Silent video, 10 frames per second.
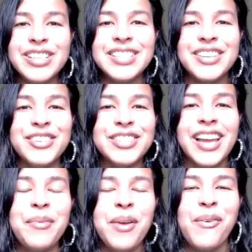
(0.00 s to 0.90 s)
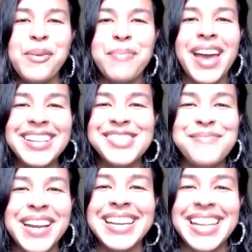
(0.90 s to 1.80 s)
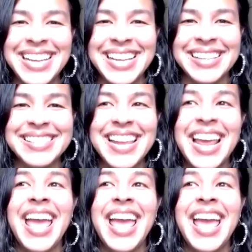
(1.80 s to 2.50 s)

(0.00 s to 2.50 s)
single time I went back to my knees,